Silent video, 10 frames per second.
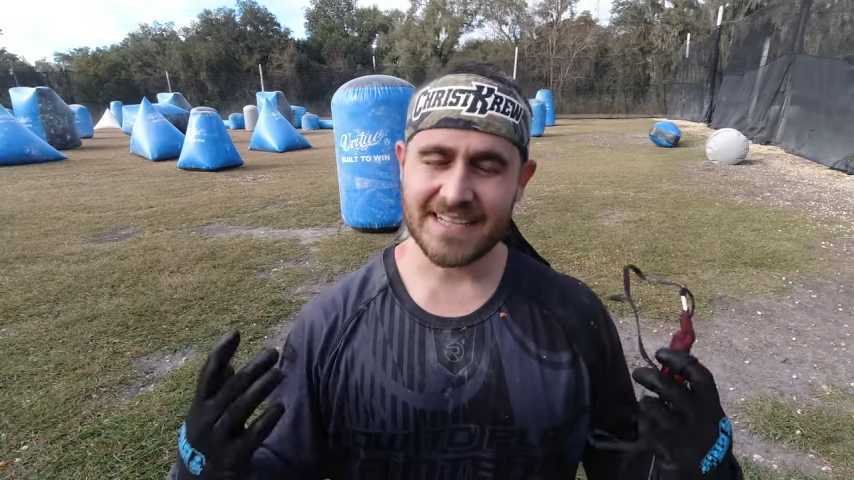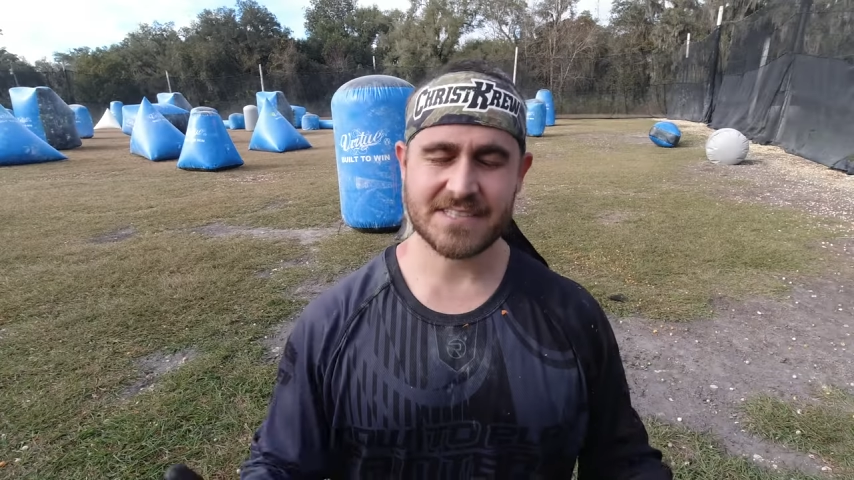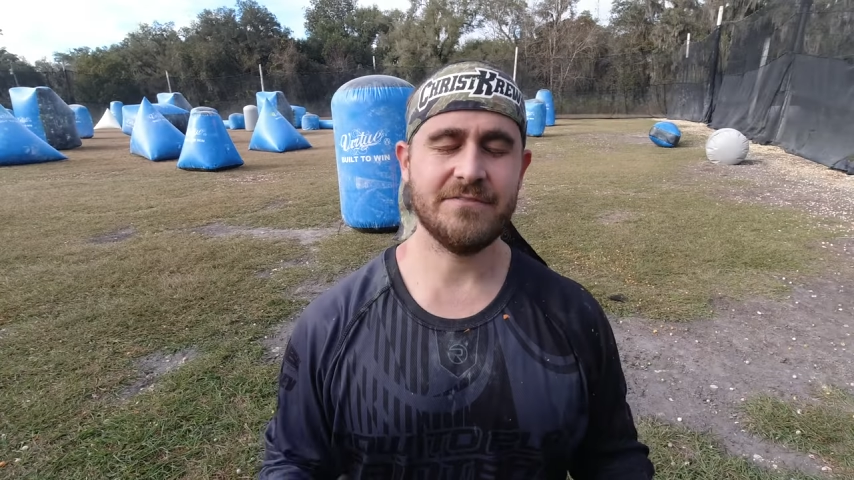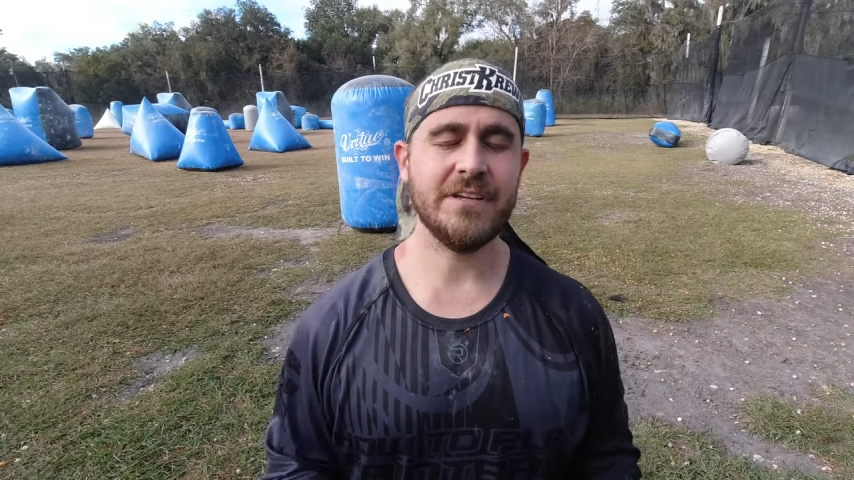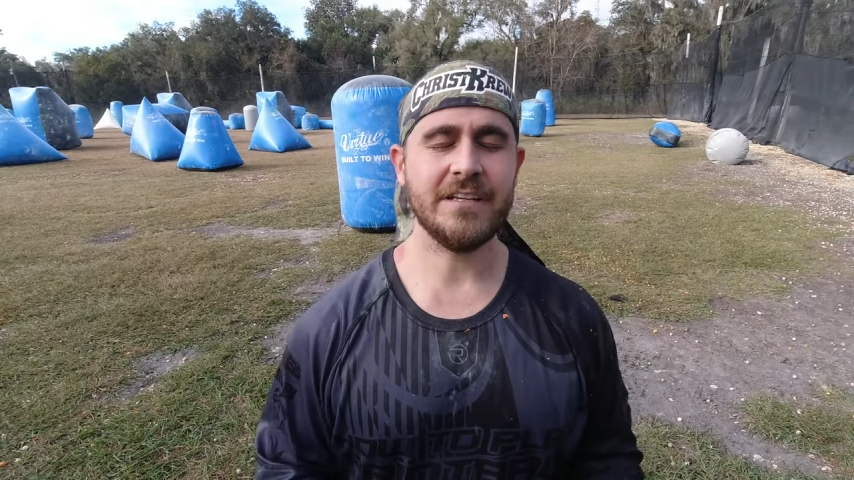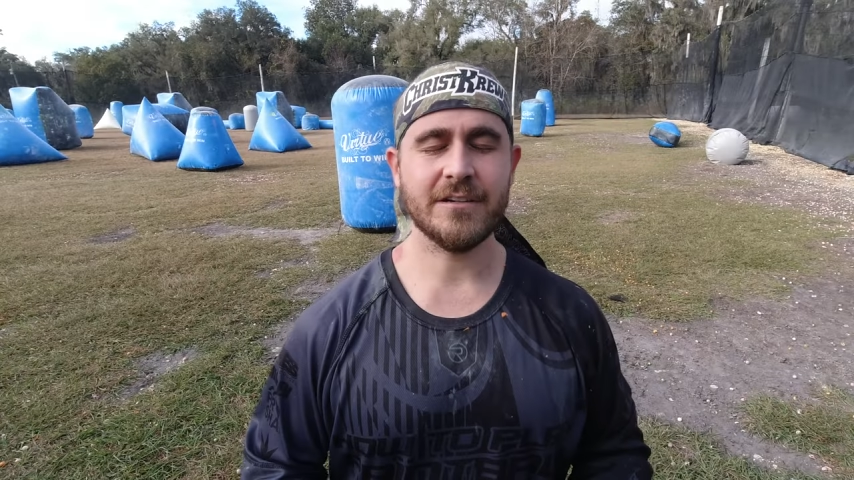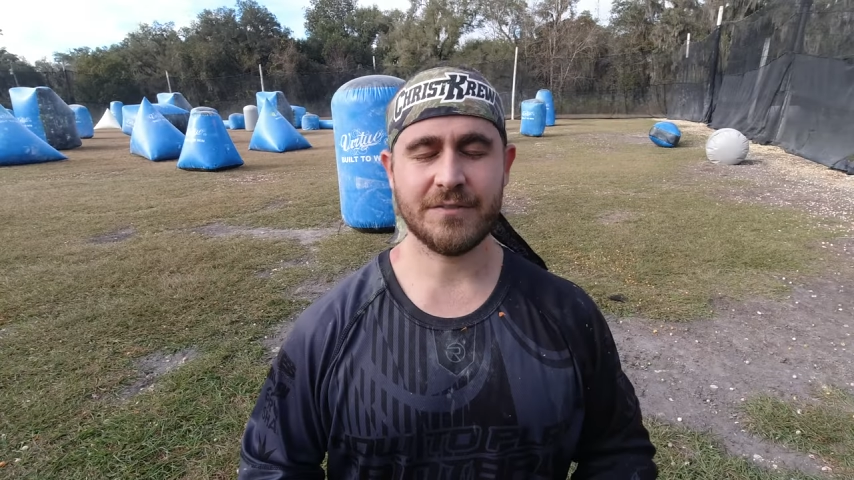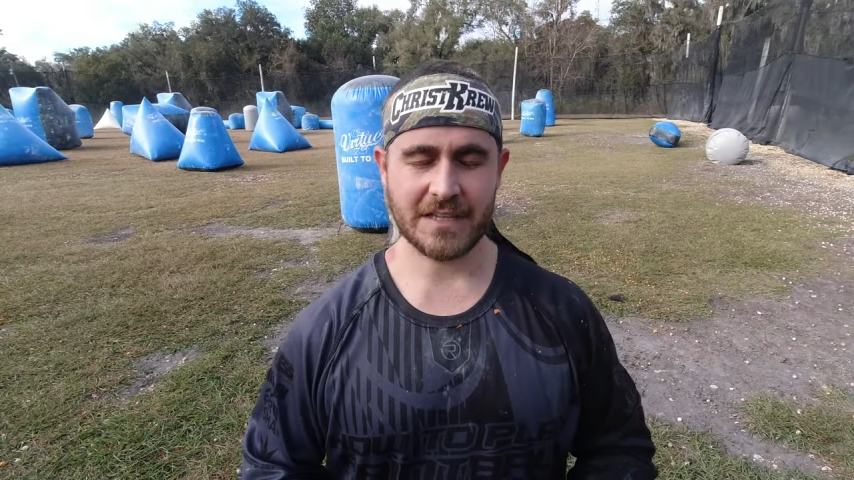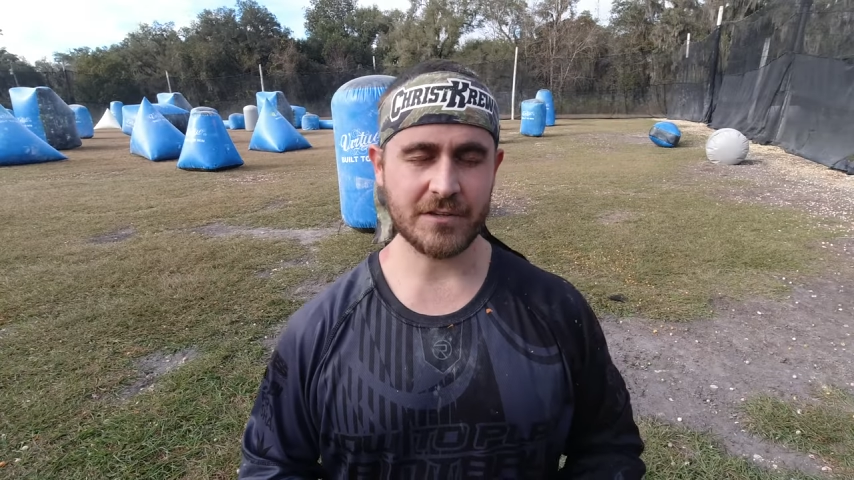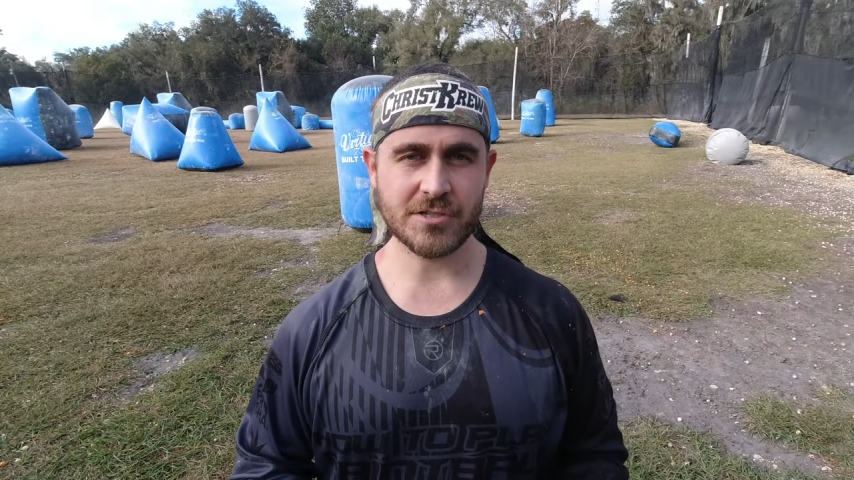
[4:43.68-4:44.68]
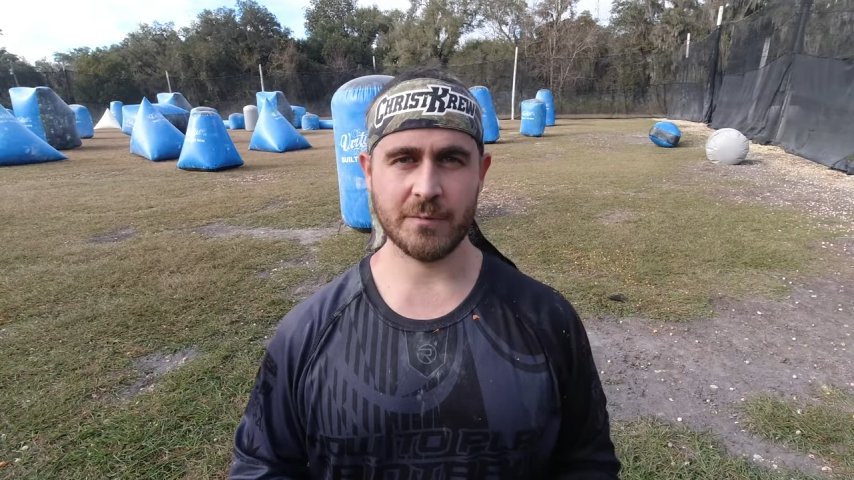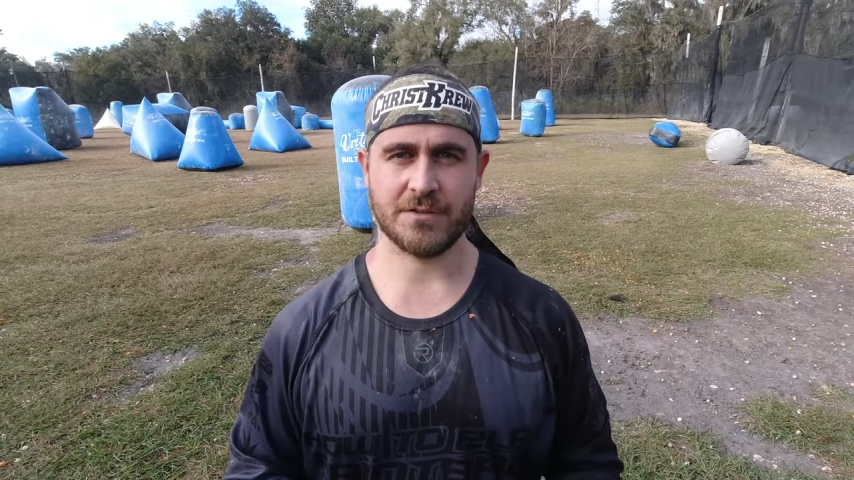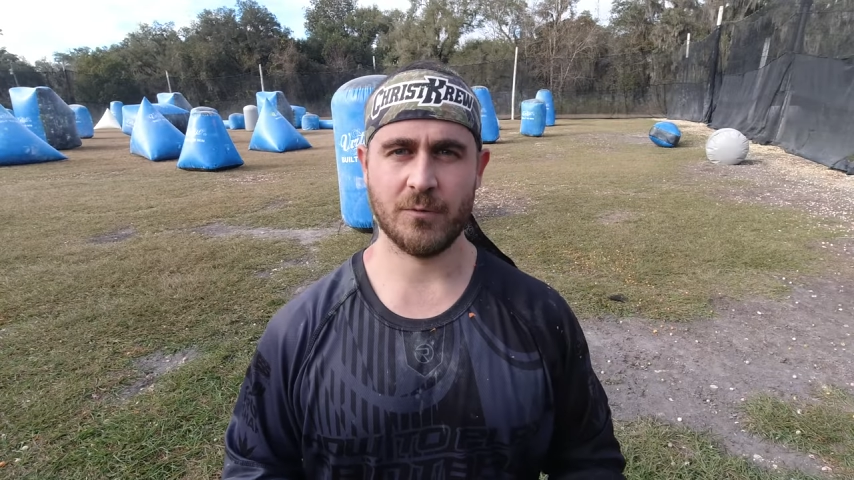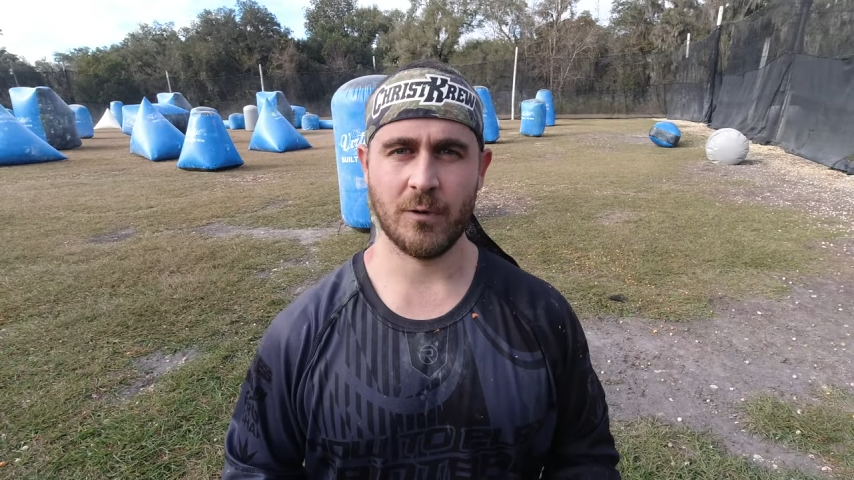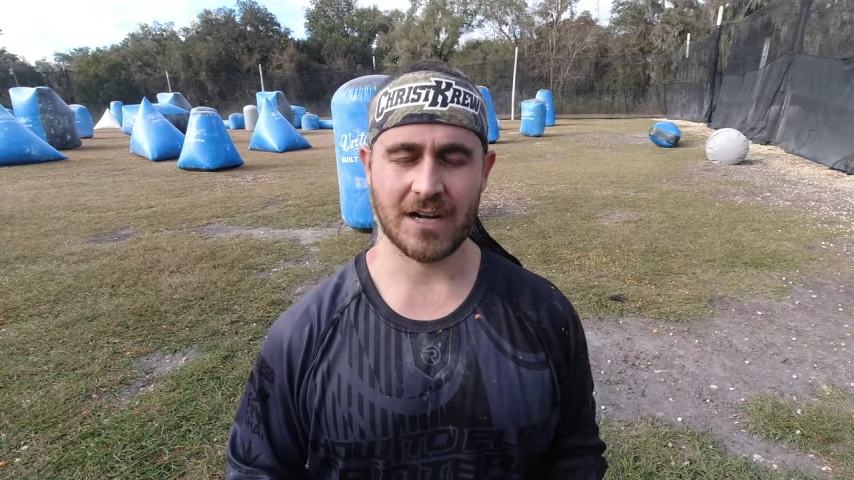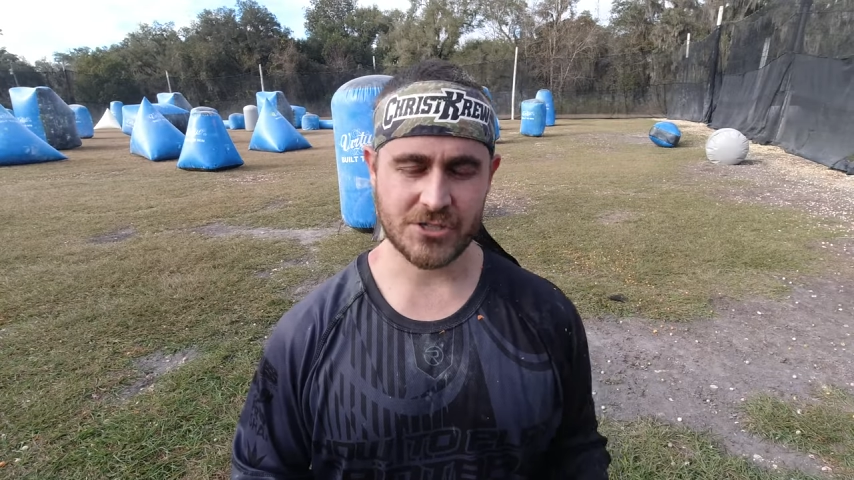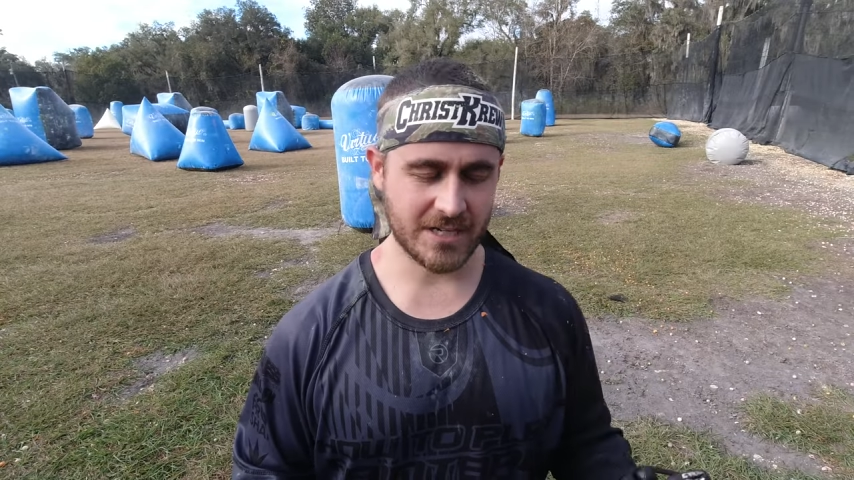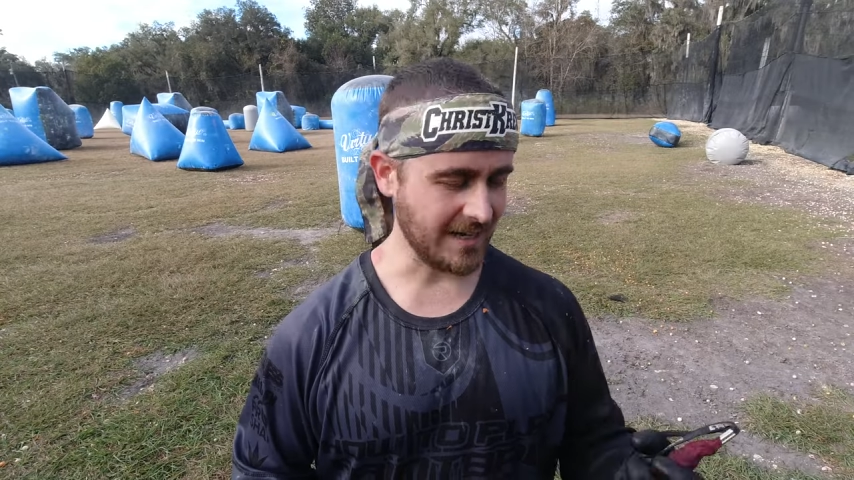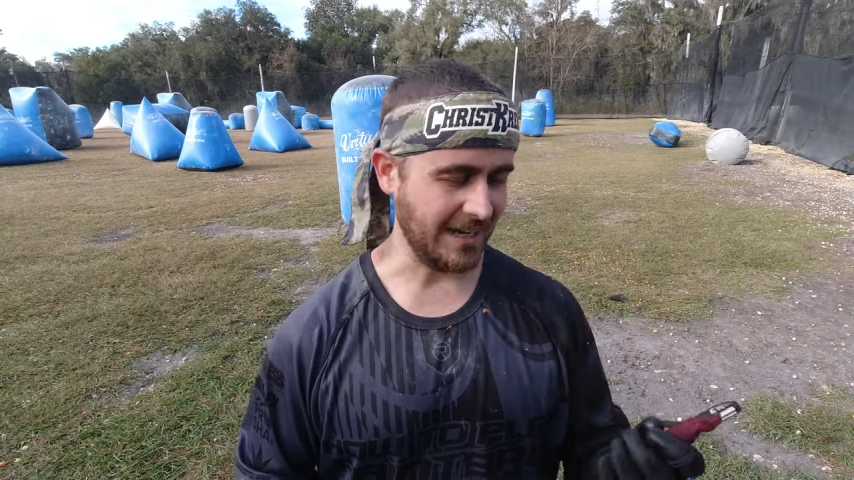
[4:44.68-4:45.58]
that's the video. Thank you so much for watching.